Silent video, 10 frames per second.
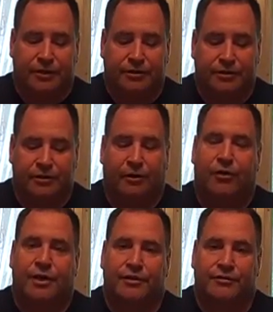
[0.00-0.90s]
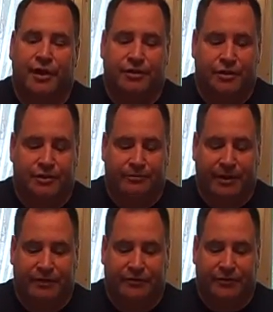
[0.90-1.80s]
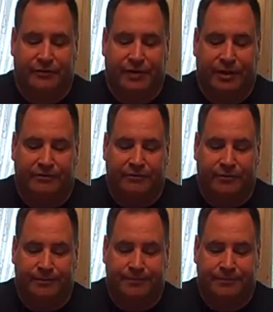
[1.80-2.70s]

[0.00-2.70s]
to the organization to be successful.